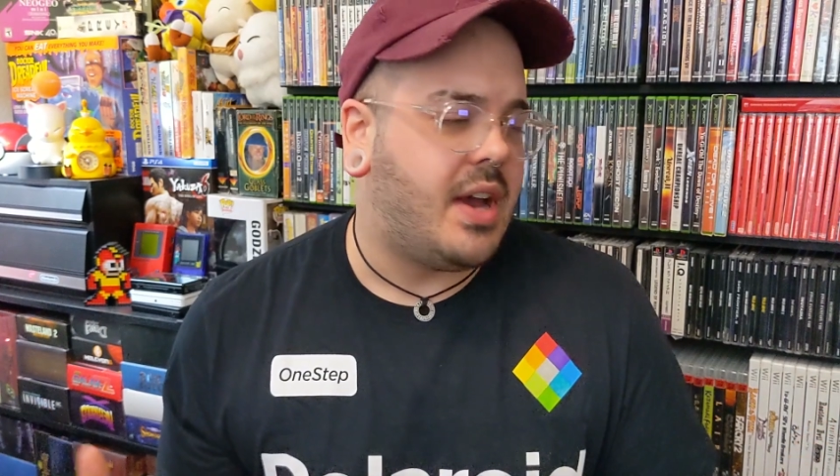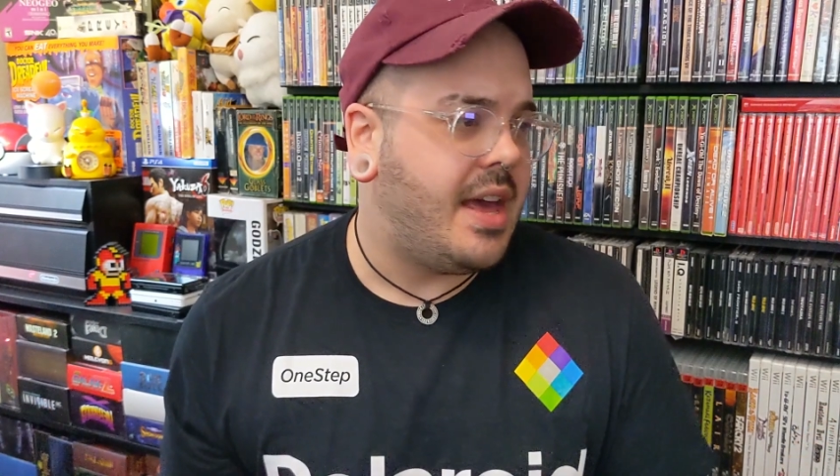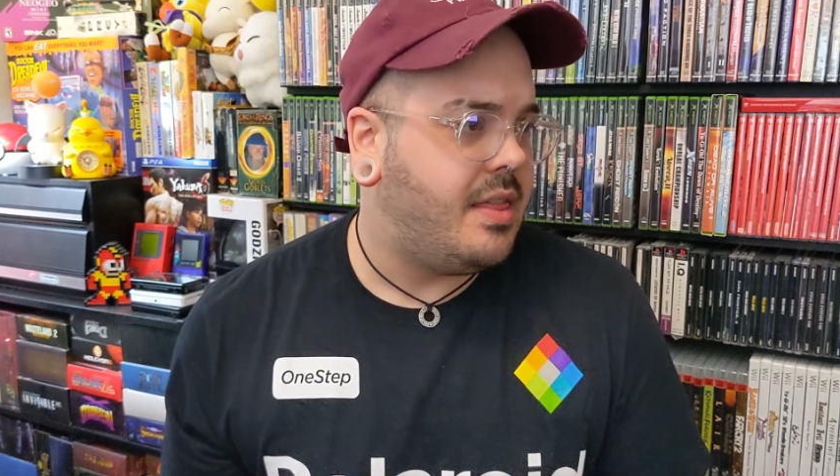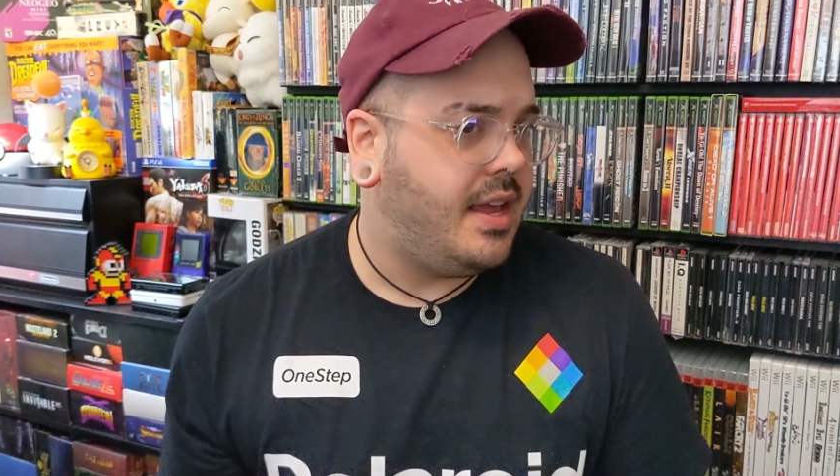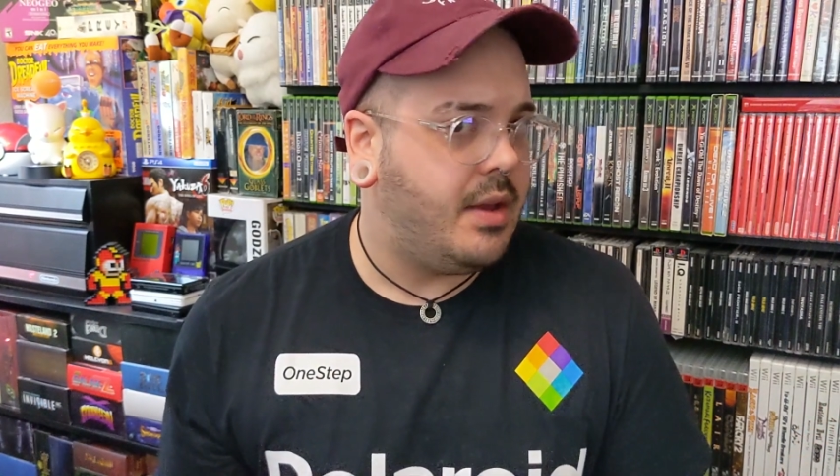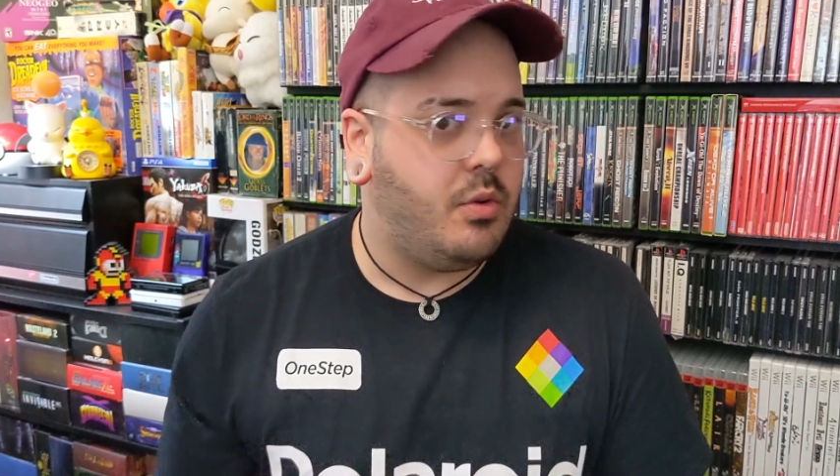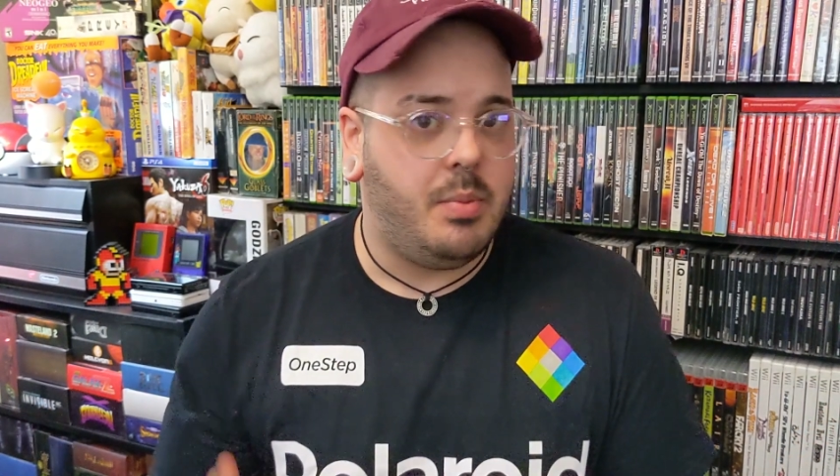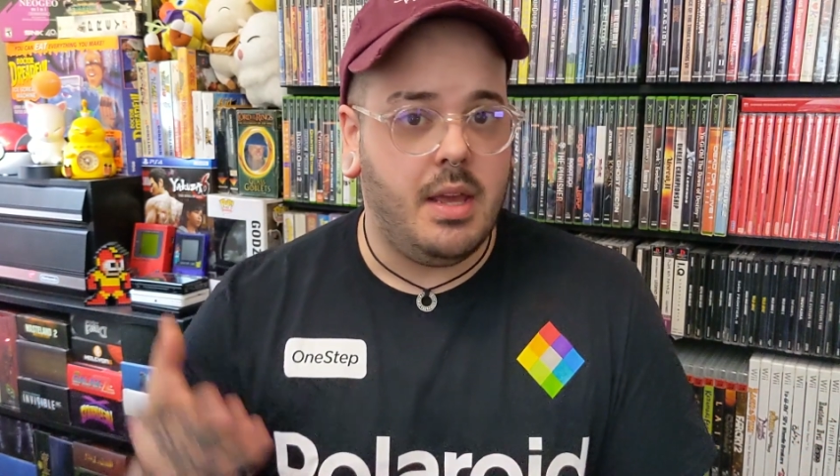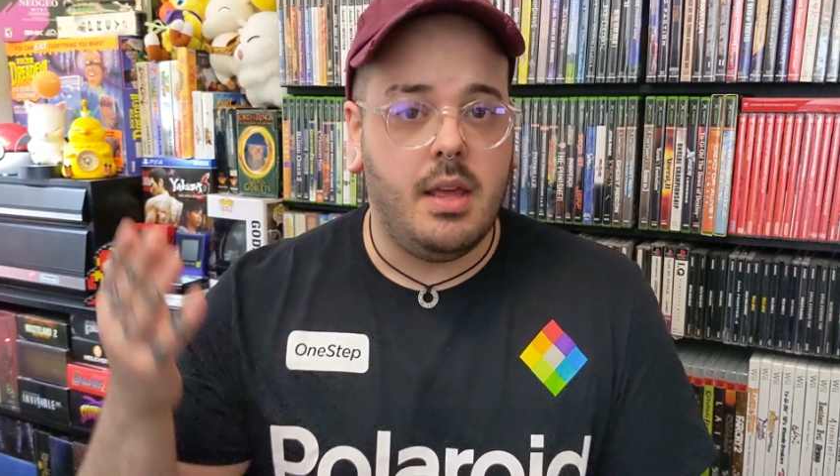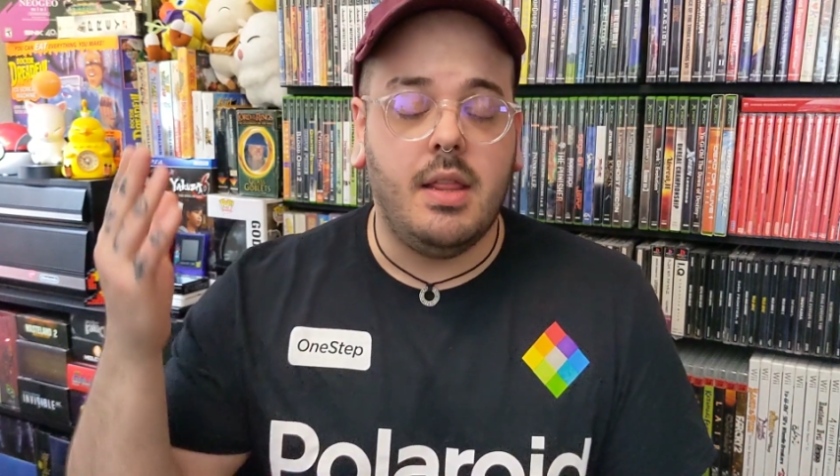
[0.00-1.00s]
I think it would
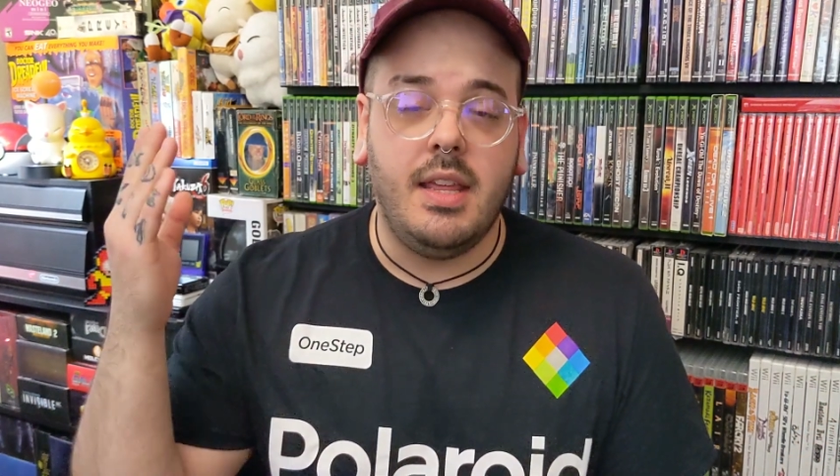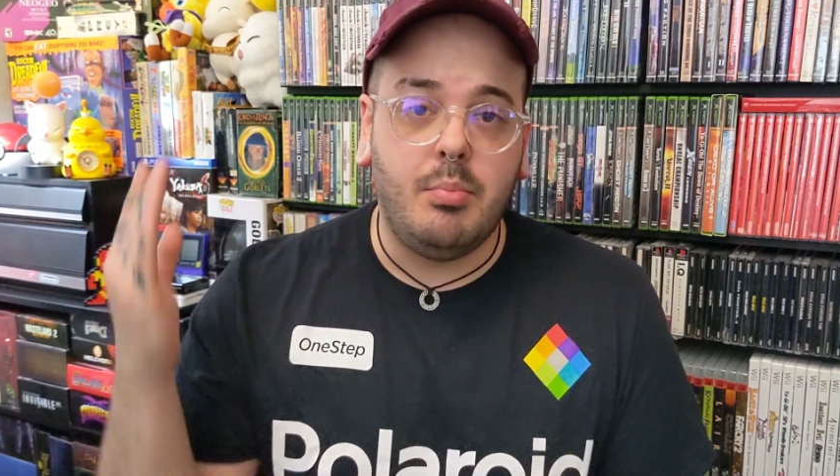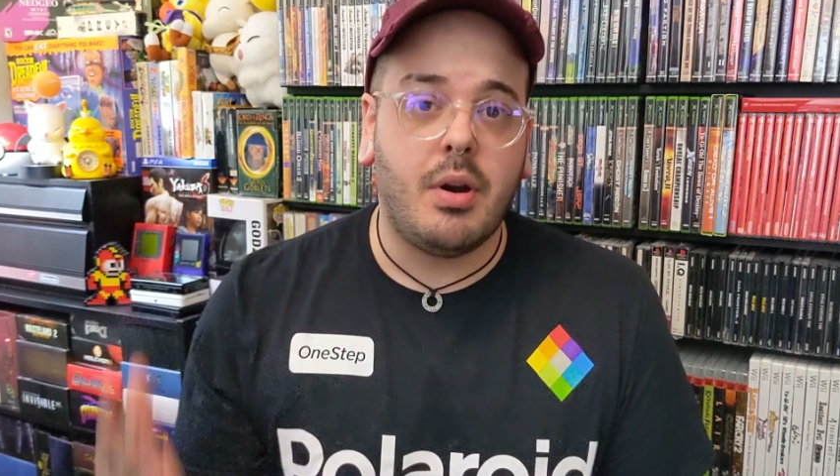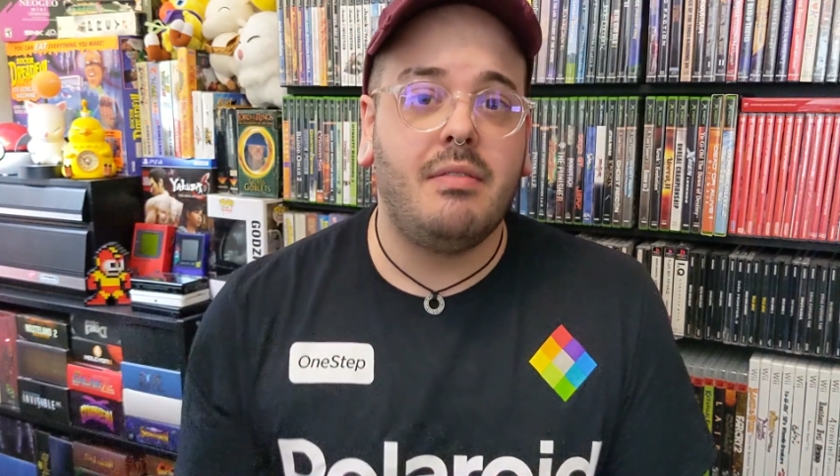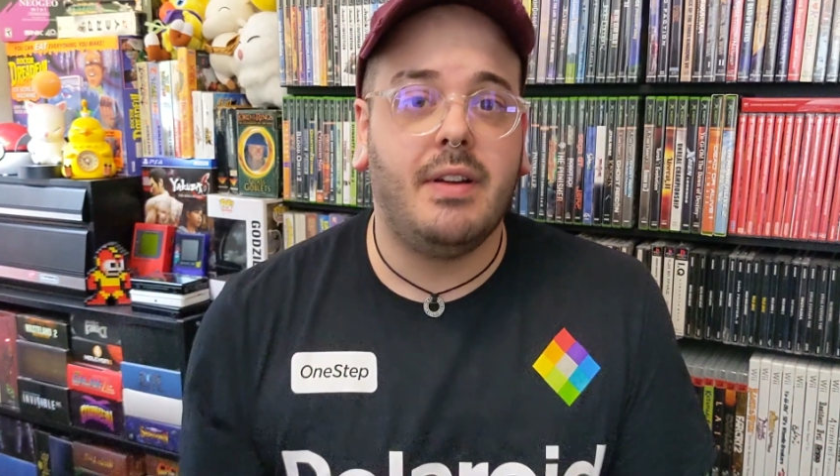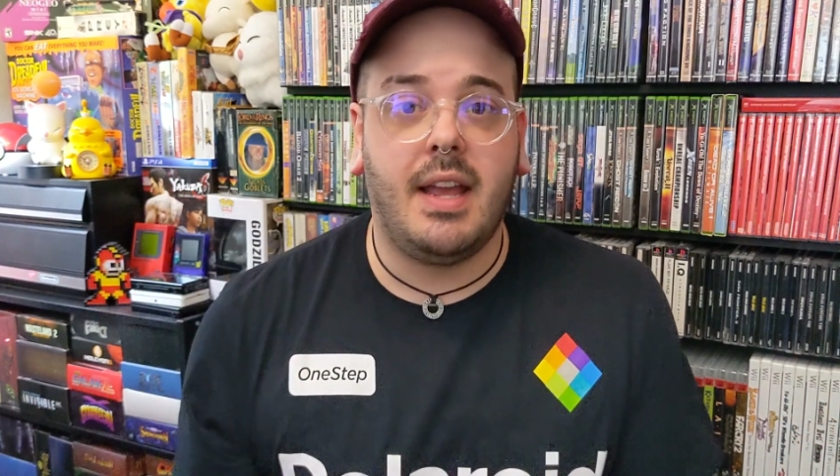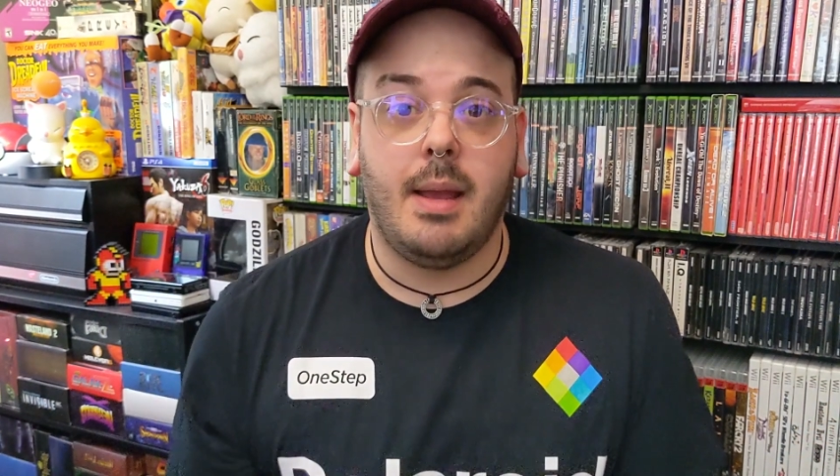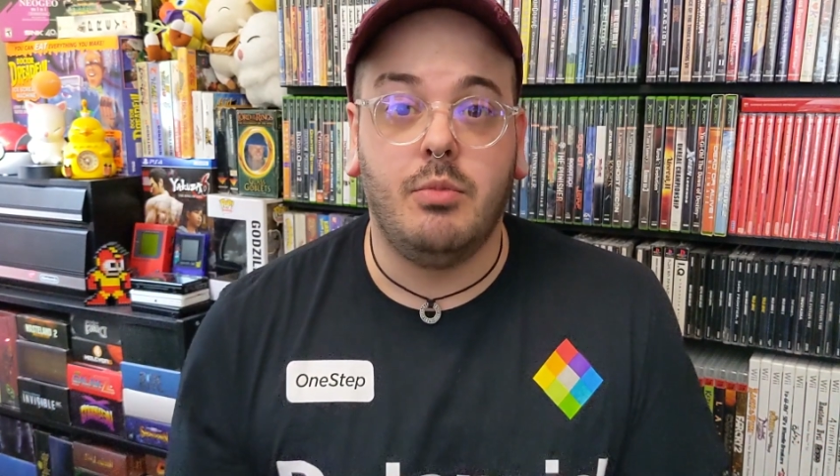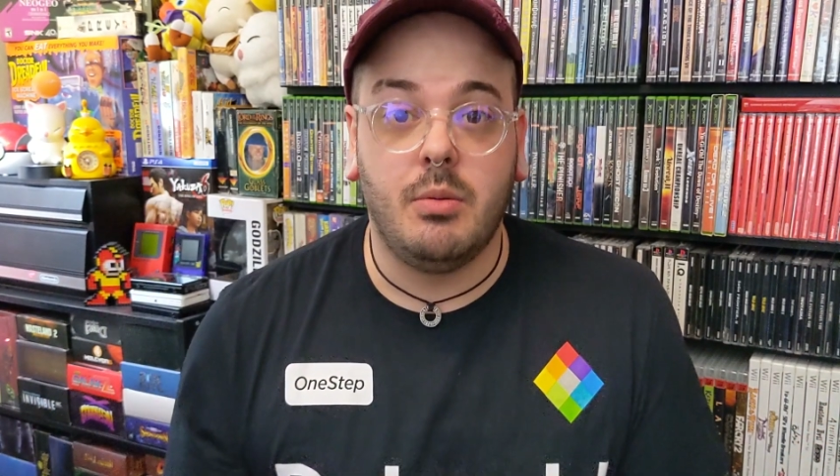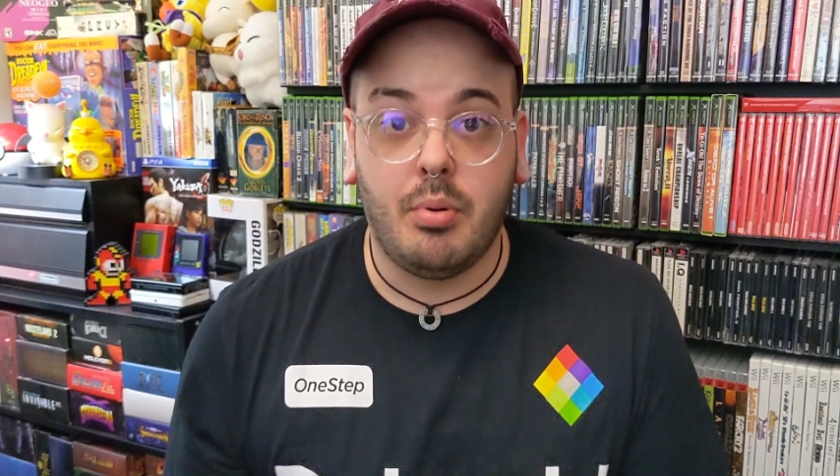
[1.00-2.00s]
be the perfect game to